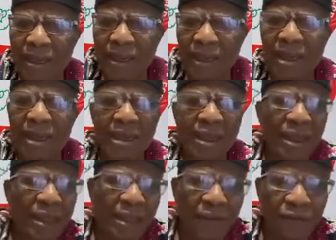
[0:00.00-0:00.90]
and
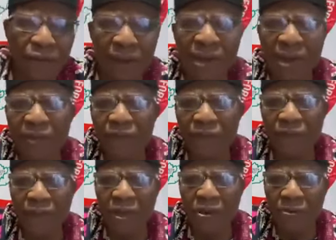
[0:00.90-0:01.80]
inflict
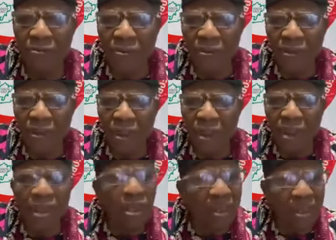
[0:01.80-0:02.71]
venom,
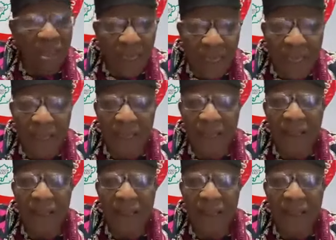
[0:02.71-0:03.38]
is there.